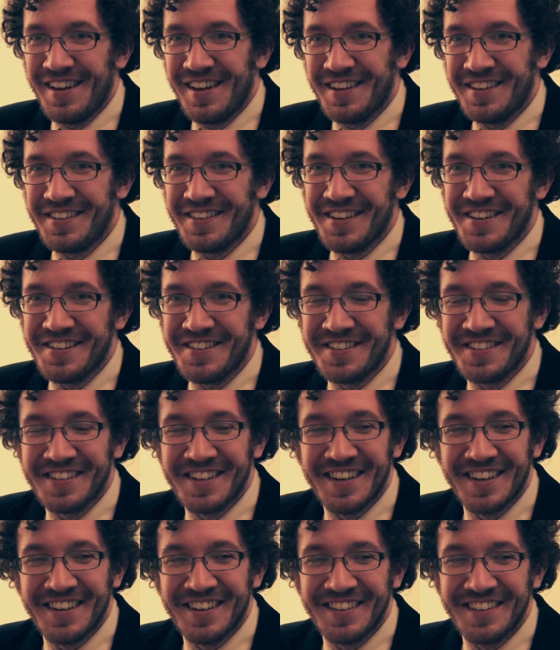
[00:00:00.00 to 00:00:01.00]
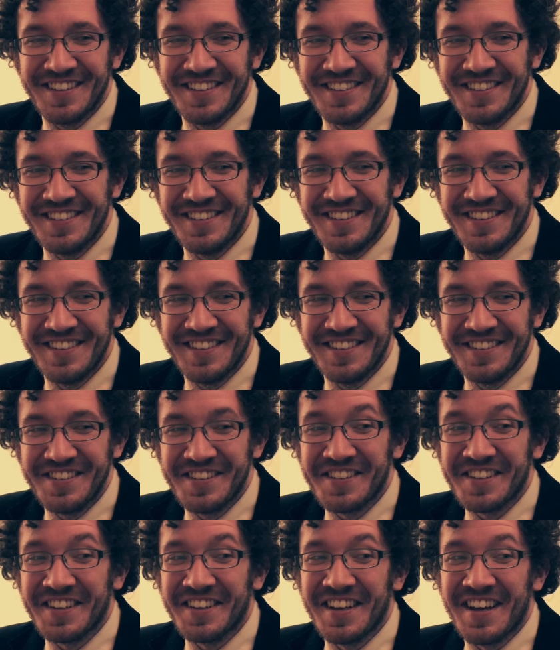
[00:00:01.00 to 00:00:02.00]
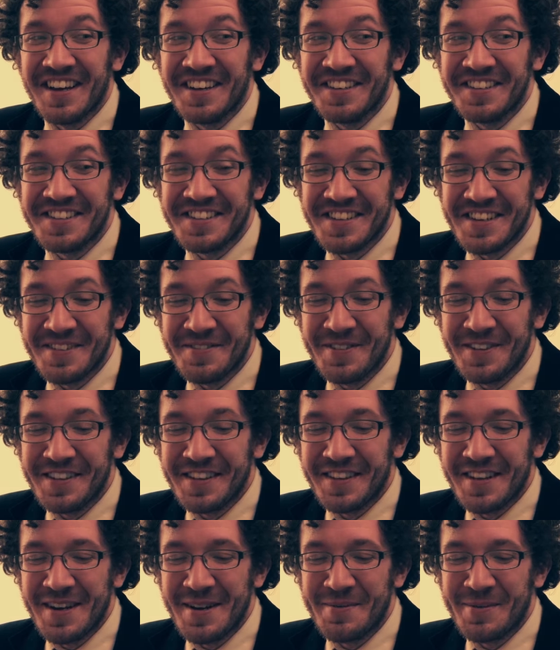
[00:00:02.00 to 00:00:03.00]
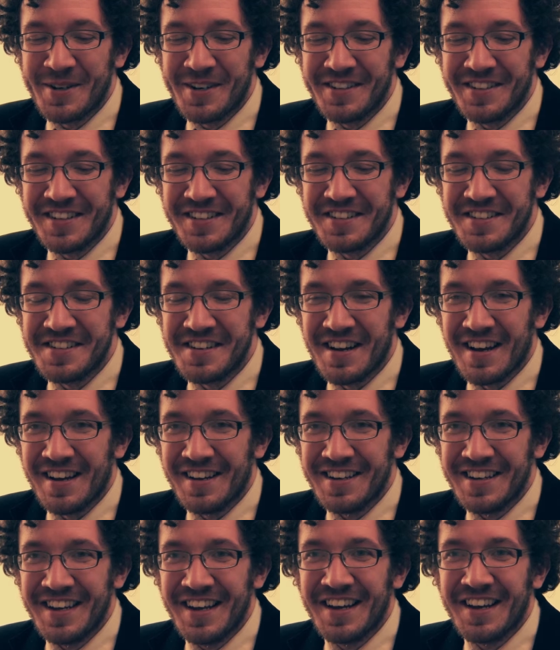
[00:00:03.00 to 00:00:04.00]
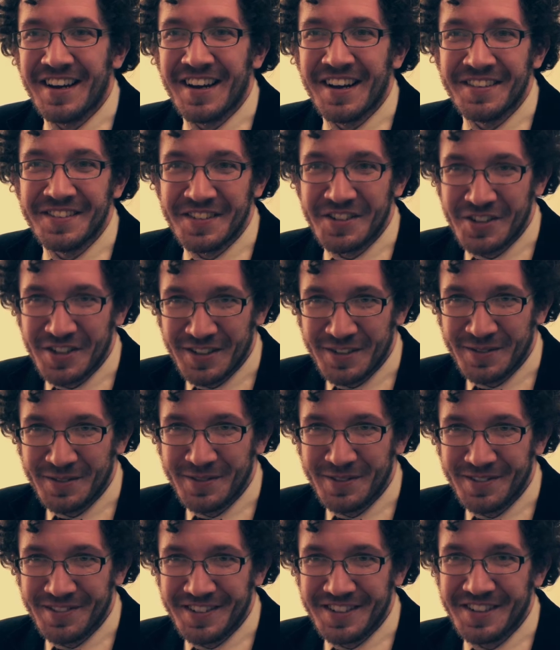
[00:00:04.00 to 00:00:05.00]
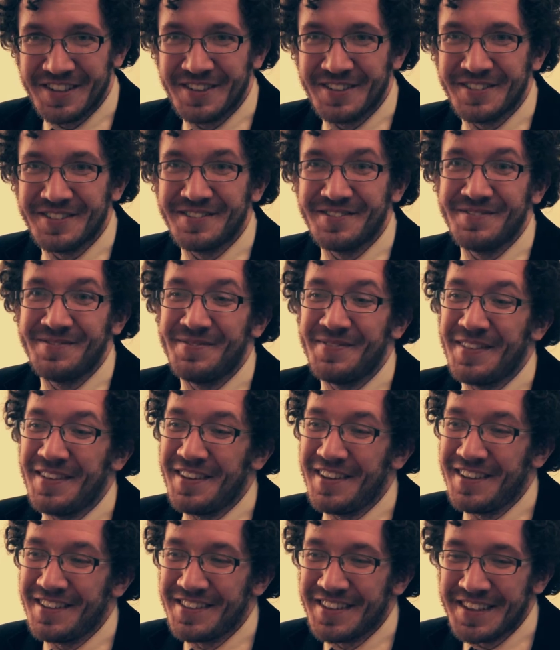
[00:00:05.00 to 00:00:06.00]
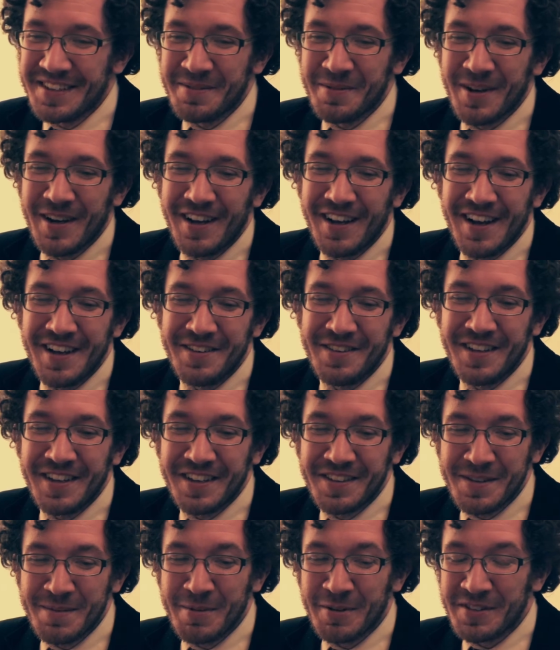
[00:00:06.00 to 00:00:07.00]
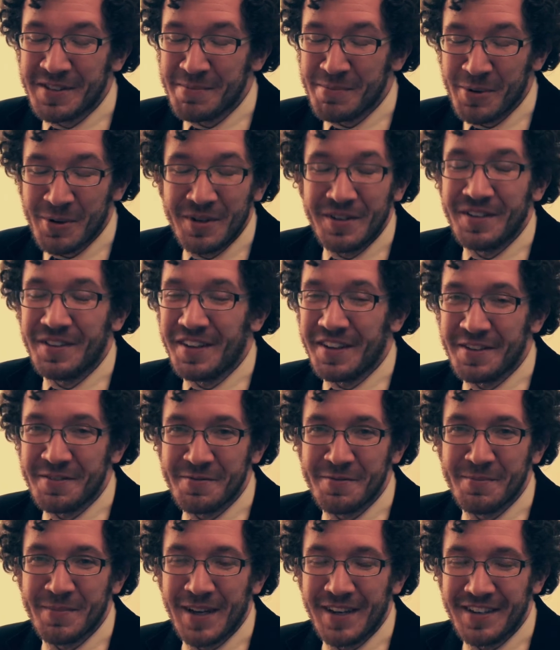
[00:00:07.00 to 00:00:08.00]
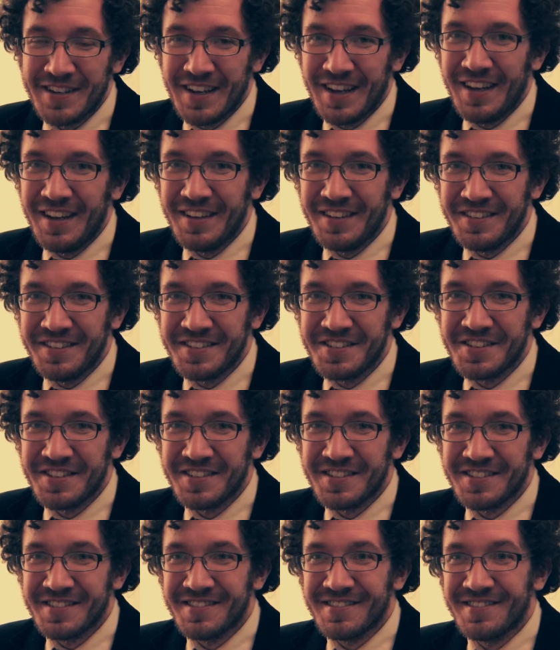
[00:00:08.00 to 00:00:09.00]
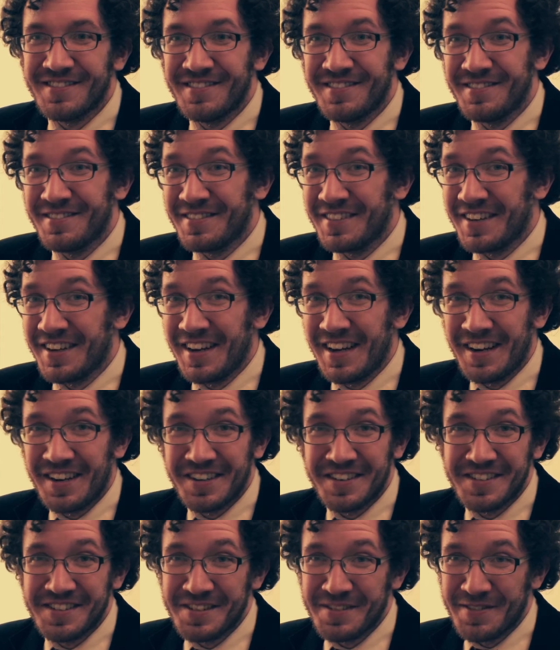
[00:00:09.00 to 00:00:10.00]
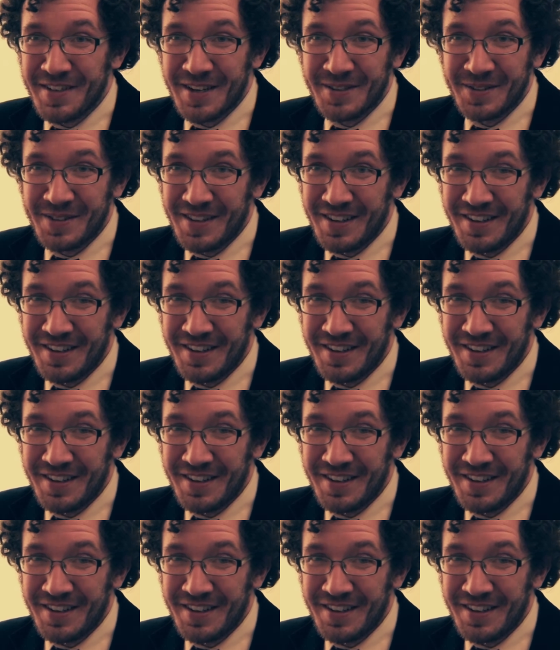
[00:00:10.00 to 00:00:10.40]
And there's there's a lot of stuff in the library that's not yet on the shelf. So that's why I think the most important thing of my day is just getting stuff out